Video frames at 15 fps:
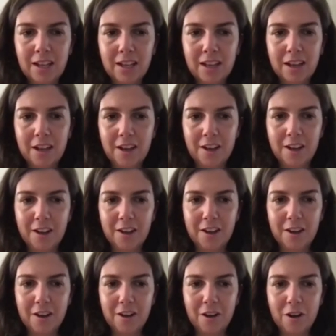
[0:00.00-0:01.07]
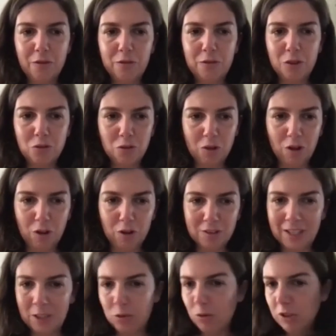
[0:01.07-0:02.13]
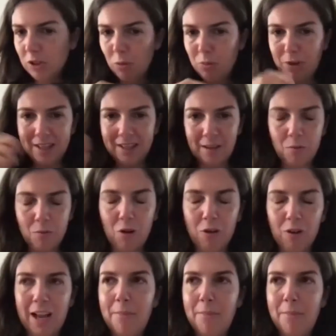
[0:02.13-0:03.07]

of visuals that you interpret them all.